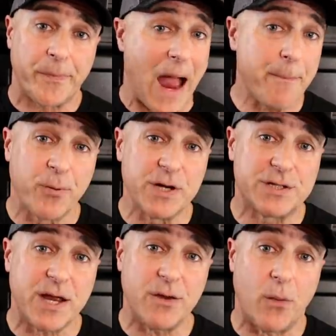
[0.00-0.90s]
I
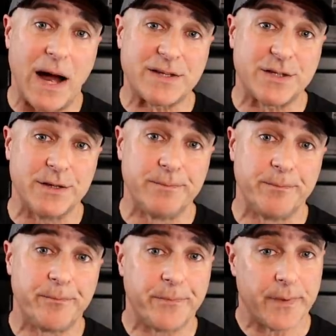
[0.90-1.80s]
appreciate you watching,
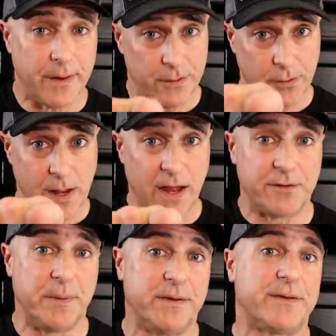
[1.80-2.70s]
and you guys be